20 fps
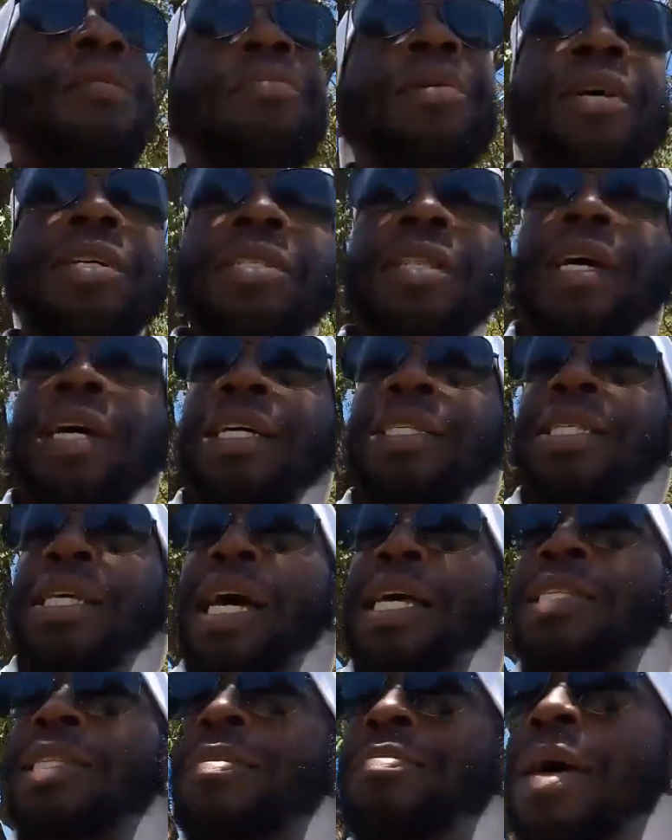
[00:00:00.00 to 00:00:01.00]
Because like I
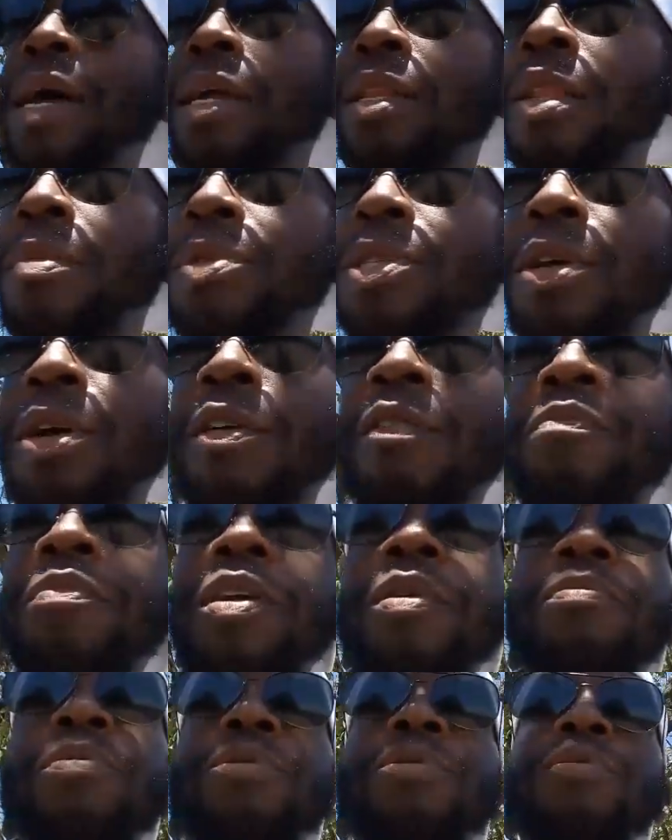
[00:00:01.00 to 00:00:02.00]
said, I sit back and observe
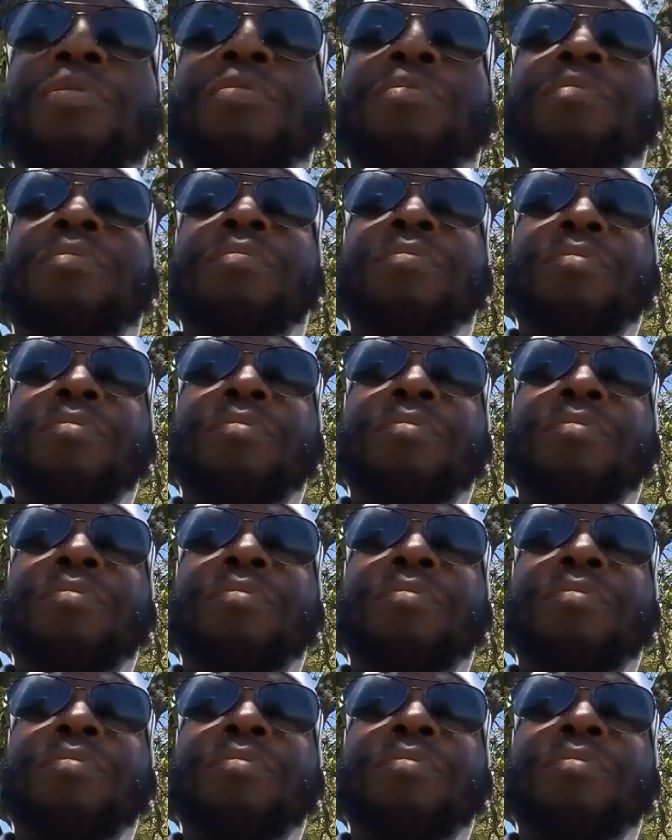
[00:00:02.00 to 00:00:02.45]
people,